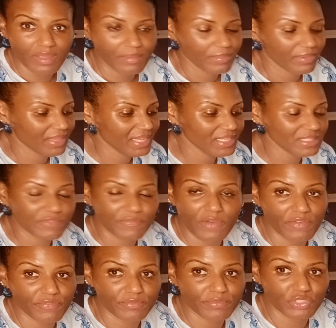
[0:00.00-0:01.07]
But that's
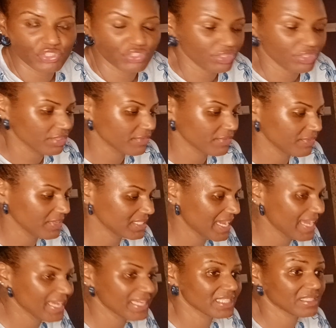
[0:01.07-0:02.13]
far from the truth. It
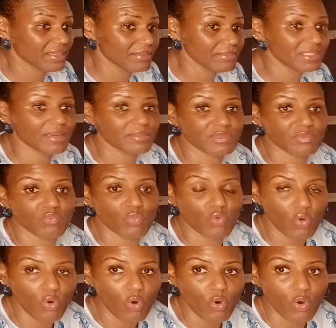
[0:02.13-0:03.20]
takes sometimes
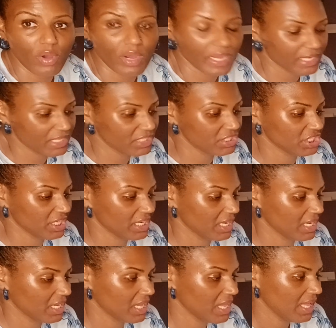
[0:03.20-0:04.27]
more energy
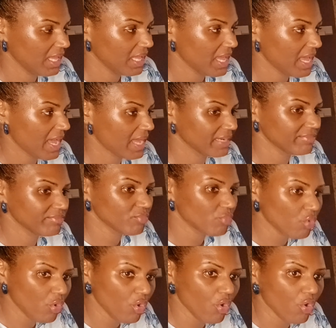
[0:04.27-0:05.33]
and
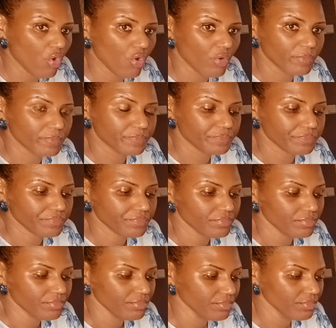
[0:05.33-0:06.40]
more
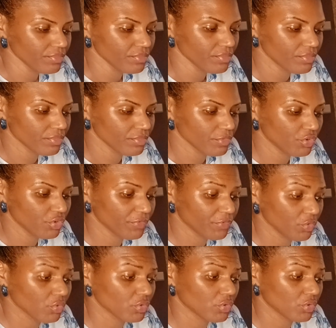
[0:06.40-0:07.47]
of
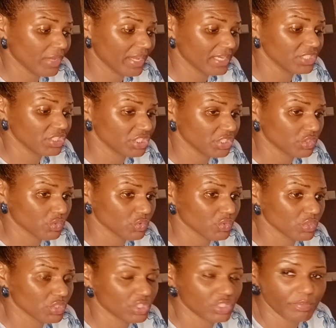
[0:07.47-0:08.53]
your energy
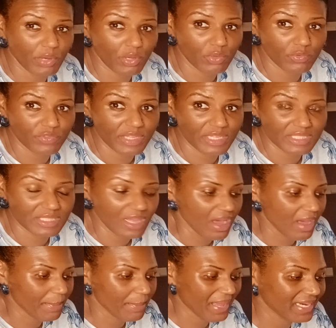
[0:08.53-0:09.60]
source to bottle things
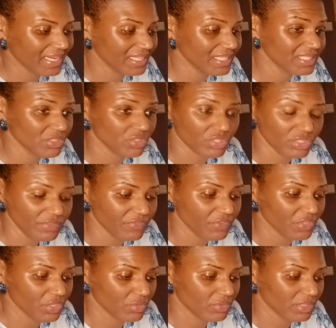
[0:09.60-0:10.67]
up it isn't good for
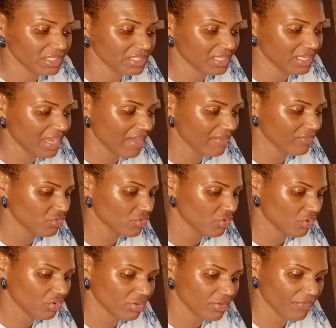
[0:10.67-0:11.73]
you. This can have a
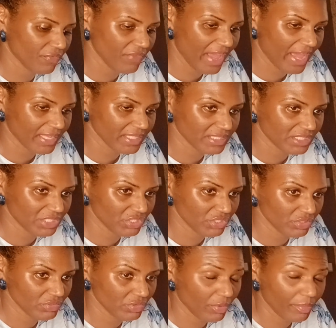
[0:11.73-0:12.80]
knock-on effect to
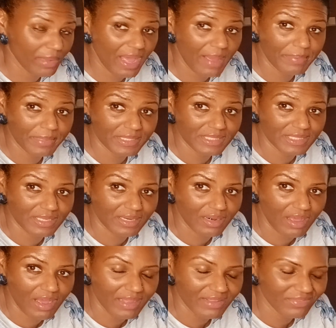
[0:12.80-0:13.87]
your purpose in
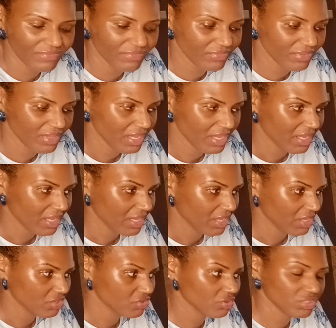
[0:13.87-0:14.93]
life,
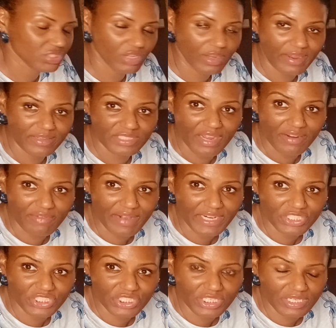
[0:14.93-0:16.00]
your di
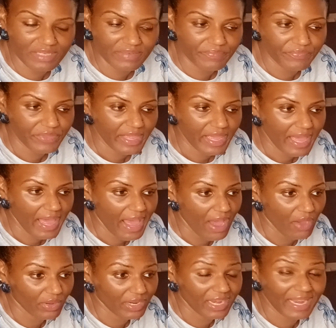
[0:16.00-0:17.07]
direction,
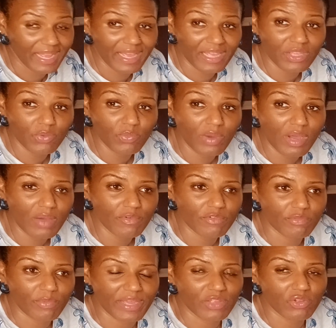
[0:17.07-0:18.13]
how clear you are
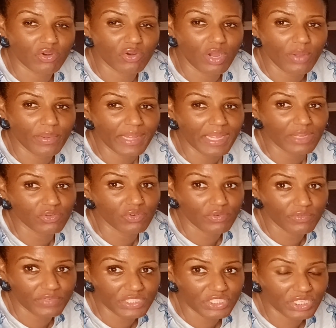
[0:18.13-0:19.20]
with where you're going and your
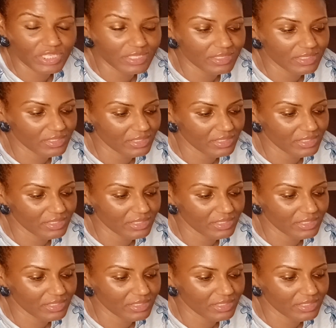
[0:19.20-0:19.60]
vision,